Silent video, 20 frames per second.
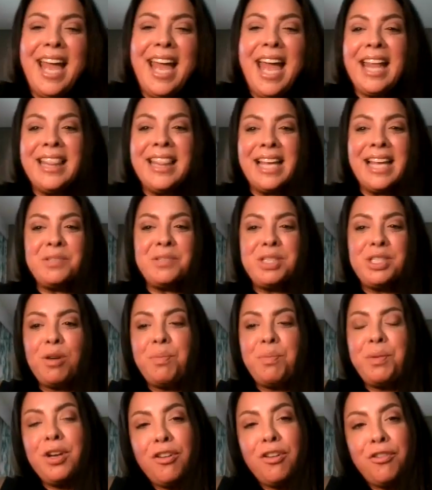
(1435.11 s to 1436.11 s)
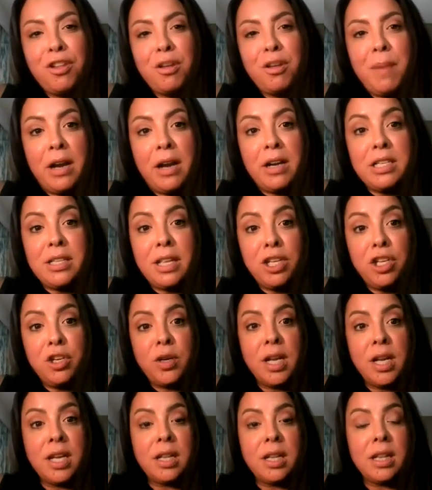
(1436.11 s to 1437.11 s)
And that's what's so beautiful about it, is that you
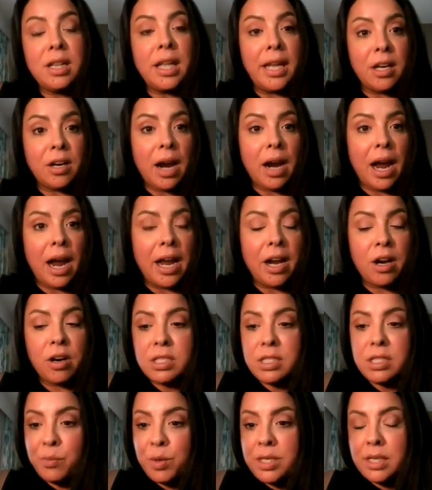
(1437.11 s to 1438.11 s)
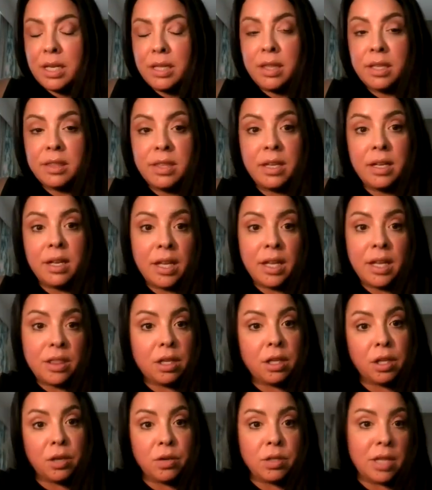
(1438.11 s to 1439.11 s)
can layer. I heard someone say that they like the
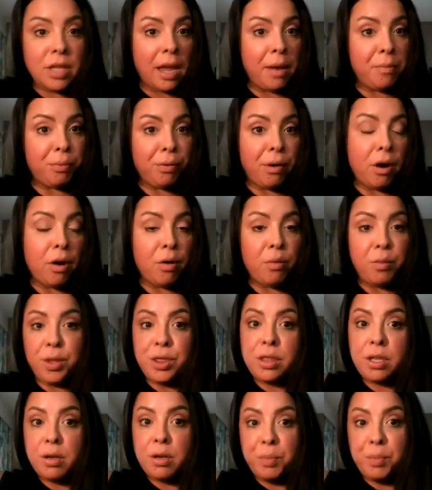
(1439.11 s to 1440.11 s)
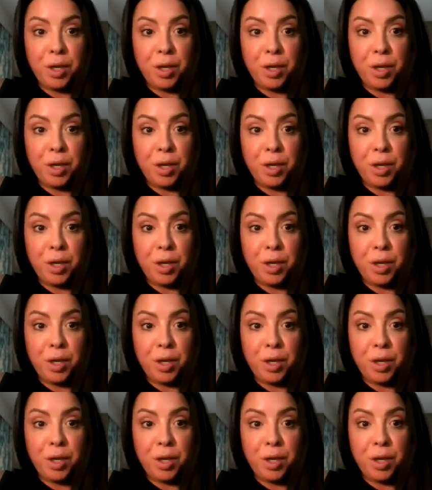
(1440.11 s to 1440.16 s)
Glow Time Pro with the